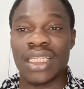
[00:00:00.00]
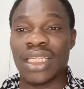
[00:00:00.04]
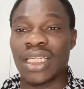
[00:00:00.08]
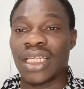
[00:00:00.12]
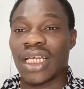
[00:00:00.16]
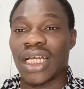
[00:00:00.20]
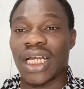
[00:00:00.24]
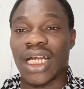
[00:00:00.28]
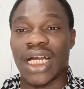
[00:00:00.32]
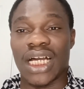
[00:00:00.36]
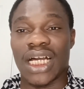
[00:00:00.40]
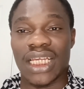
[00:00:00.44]

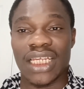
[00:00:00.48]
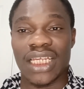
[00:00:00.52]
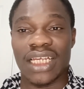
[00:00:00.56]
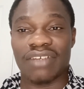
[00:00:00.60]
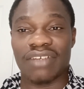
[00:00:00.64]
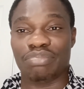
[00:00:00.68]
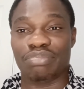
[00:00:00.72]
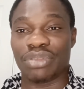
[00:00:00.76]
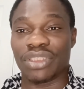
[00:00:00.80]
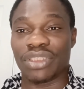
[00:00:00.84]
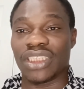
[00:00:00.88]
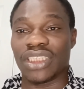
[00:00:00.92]
I have
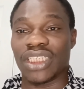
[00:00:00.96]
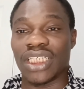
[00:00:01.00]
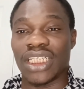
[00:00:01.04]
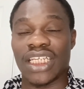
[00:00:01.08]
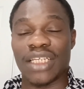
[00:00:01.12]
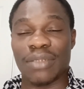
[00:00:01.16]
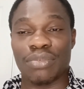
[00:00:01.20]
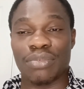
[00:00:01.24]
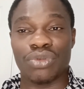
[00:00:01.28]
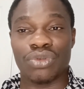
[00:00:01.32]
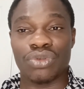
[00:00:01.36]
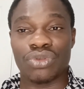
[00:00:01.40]
been
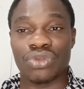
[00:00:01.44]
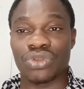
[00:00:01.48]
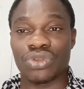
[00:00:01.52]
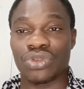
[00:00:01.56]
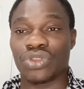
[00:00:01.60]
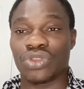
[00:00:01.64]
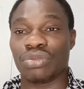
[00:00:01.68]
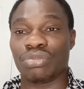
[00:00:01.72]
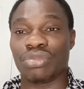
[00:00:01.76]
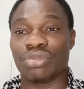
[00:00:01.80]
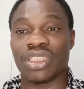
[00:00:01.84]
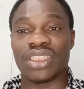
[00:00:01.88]
able to
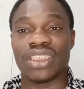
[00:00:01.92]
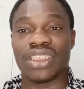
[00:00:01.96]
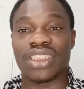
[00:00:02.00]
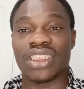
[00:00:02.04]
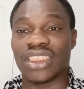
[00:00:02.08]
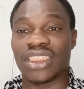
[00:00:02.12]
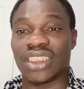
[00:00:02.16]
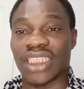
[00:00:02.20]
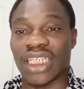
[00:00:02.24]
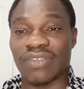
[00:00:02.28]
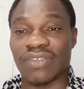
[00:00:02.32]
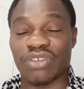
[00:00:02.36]
make
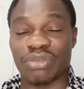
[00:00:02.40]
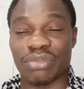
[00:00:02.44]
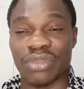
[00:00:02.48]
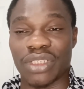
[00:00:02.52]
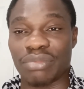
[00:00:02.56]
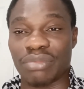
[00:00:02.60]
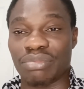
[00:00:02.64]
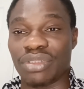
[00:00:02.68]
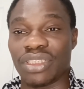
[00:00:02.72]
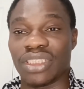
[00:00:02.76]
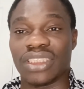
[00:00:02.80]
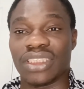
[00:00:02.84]
design for my
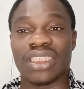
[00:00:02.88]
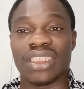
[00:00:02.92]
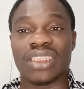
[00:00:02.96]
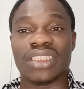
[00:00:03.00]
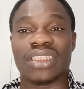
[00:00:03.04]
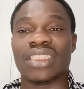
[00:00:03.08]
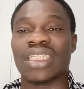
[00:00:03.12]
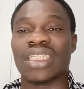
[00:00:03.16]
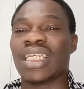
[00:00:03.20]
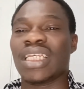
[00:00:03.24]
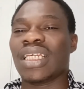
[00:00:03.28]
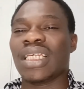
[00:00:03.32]
business.
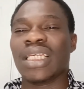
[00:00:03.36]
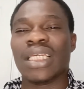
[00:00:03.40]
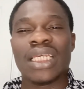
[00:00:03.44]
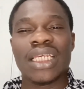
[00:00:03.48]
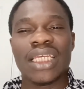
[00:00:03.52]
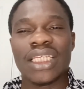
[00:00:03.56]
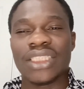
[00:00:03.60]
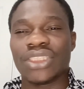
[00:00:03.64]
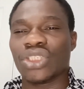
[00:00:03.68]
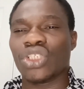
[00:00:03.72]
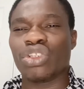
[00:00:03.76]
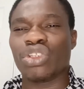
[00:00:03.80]

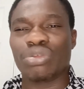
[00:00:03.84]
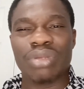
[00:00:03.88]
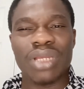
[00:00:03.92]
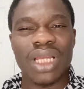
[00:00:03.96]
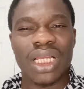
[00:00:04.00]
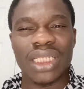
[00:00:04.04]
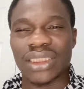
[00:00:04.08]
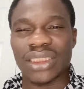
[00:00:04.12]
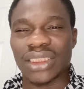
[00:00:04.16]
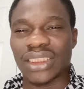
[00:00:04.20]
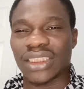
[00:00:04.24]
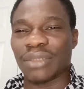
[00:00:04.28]
It's going to be as
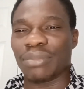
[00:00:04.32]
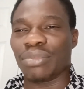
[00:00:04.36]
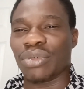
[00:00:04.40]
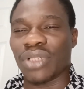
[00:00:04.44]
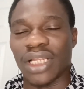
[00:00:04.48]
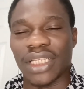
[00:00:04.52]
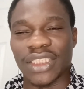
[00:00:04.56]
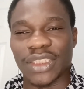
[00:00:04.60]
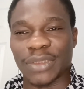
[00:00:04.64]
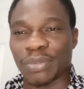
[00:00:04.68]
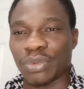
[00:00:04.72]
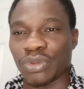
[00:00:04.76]
simple
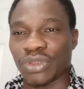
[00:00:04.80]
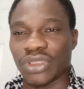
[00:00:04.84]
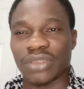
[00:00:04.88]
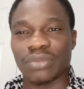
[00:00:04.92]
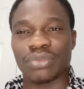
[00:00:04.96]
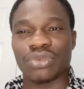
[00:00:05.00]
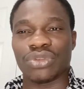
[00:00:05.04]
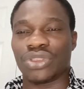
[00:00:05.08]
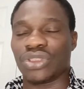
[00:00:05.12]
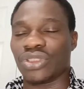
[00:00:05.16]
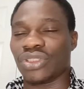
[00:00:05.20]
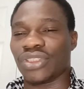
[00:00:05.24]
as possible.
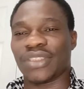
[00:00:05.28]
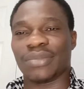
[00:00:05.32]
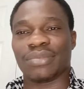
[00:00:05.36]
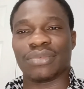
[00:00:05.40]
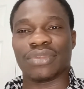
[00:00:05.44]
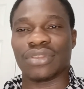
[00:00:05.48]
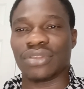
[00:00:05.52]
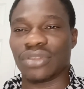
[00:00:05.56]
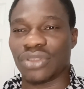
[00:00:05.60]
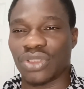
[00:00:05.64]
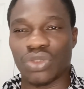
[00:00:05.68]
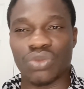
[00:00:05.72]
Trust me.
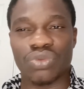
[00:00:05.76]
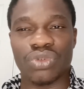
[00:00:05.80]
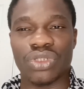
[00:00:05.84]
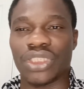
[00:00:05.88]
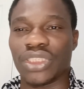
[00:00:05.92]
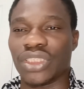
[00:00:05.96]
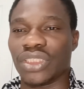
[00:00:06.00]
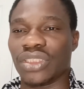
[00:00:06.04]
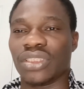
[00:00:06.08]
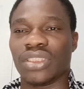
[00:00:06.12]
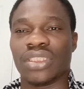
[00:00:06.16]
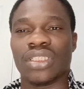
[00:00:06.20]
Don't
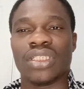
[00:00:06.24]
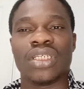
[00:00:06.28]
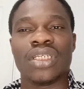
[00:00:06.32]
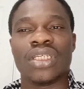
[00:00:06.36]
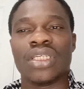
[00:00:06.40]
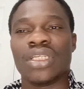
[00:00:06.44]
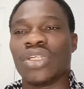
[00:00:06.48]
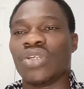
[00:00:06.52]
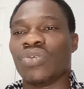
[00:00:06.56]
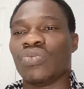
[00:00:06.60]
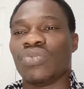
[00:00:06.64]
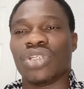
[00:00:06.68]
worry.
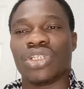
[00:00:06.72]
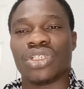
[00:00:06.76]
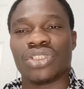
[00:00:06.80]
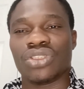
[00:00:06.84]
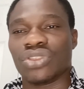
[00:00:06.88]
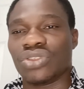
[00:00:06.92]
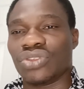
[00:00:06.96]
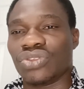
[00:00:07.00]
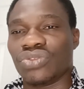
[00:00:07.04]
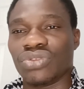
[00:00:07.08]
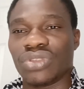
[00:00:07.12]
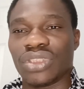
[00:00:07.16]
We're going to
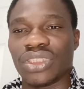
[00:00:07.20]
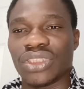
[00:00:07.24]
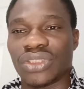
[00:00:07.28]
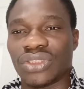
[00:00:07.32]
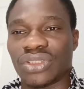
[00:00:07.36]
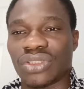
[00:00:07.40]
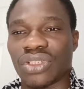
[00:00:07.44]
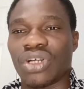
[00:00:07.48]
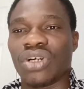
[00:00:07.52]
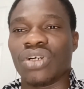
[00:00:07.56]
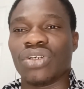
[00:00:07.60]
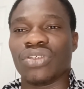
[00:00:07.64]
do this
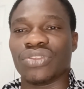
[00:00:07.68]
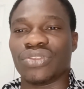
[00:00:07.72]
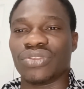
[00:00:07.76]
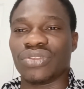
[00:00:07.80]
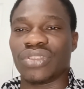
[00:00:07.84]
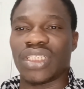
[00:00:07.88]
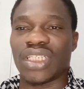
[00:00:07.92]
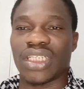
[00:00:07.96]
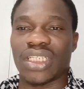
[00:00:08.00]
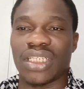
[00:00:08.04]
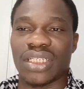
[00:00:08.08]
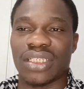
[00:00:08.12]
all
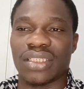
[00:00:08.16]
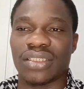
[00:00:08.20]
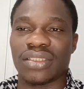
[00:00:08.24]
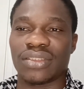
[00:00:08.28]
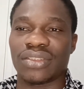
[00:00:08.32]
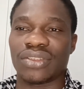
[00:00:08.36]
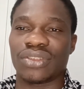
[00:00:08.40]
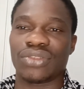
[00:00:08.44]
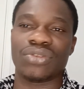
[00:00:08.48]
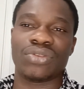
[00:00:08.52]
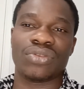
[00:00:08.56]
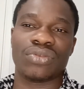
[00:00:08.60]
together.
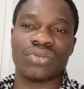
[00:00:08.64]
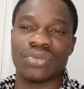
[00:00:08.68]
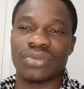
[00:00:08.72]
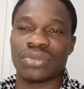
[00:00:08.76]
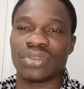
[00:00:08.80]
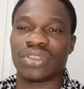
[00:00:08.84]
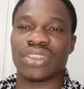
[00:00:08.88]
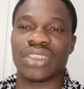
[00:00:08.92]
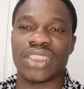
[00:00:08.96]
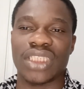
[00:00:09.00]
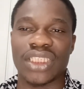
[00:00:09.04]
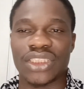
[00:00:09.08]
So
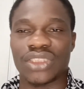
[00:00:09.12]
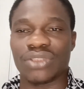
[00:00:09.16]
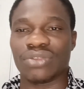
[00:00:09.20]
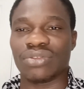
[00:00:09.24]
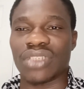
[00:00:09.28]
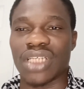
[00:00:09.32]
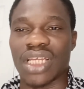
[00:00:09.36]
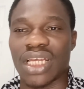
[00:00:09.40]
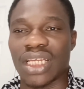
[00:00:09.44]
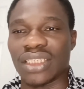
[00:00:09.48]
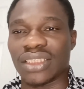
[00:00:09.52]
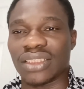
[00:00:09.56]
stay tuned,
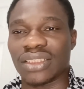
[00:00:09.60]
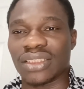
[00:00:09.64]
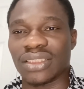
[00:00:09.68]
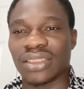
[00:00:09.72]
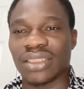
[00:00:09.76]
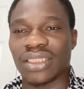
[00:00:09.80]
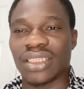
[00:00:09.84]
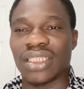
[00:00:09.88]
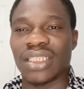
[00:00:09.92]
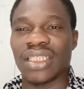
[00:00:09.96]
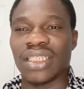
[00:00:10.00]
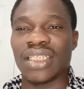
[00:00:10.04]
guys.
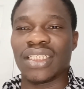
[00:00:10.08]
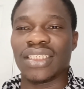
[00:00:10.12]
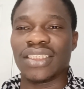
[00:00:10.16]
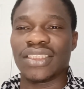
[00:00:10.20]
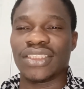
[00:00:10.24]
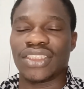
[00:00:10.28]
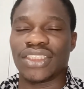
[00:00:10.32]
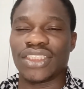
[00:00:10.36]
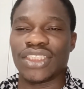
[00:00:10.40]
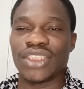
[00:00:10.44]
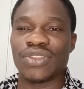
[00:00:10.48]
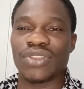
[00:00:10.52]

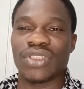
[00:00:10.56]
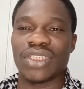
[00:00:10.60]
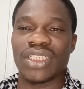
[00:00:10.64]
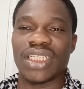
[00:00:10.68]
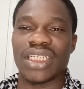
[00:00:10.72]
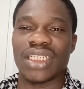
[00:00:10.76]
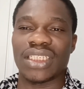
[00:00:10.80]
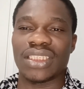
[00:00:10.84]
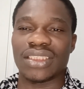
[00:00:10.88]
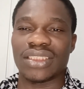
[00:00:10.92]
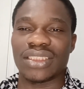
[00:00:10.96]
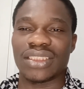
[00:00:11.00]
See you
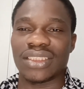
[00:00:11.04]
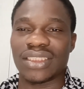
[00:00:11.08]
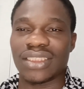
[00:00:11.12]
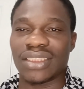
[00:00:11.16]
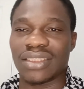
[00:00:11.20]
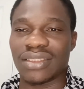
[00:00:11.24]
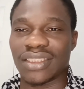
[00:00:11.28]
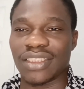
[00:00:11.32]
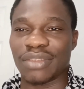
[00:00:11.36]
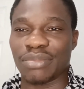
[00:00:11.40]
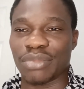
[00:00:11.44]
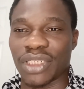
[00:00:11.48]
again
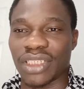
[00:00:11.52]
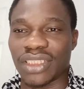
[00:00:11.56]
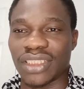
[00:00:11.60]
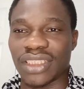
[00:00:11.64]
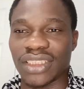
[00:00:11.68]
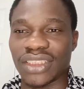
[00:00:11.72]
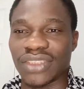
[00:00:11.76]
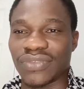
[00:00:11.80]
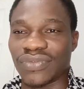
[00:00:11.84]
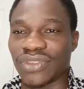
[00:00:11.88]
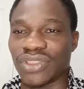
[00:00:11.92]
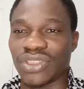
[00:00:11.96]
in my next
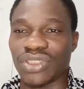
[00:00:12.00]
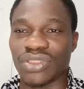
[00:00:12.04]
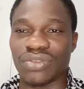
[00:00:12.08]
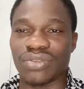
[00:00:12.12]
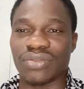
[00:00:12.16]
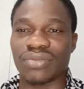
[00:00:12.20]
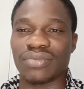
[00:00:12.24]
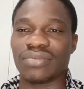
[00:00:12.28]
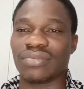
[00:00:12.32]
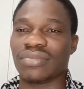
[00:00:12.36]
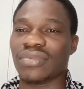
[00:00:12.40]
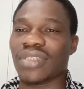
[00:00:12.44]
video.
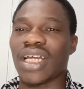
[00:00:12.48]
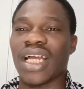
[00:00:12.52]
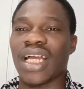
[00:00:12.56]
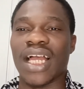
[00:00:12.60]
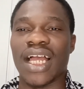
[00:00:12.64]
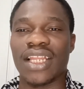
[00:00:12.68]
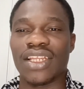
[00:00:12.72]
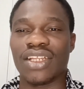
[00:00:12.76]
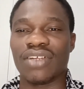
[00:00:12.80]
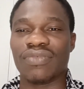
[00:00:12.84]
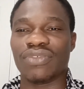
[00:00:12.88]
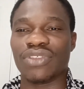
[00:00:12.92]
I
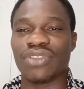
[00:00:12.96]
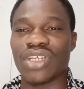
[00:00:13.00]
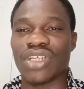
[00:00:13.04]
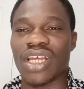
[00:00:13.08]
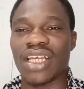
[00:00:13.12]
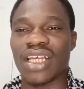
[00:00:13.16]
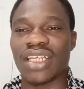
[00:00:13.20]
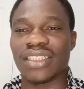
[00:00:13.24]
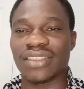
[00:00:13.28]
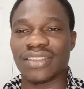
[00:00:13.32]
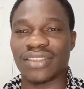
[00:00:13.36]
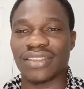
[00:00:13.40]
love you
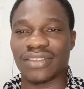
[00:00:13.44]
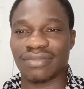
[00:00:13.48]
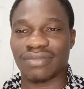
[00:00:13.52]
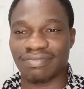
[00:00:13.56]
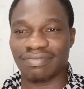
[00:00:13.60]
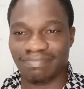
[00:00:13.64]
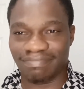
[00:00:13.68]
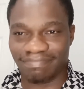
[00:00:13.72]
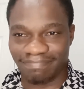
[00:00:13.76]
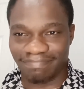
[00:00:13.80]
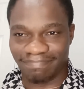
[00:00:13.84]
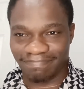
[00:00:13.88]
guys.
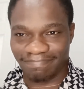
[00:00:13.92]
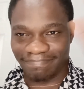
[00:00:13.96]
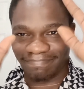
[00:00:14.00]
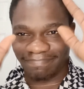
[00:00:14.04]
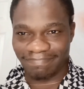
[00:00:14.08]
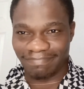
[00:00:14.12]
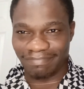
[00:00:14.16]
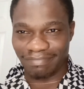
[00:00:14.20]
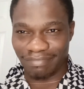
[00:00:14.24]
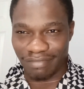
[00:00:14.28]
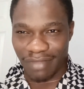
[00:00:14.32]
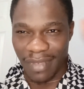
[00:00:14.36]

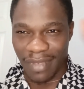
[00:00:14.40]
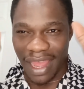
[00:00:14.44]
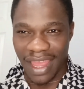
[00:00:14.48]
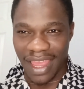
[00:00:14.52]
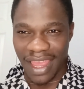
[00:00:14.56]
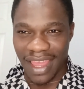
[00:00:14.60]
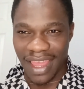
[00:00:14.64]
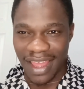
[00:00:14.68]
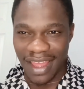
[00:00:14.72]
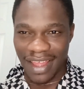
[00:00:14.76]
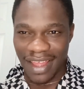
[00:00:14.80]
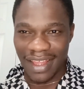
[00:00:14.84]

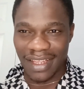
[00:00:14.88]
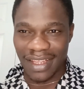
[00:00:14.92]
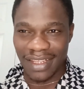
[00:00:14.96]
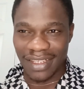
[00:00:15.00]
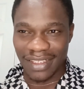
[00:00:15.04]
Bye.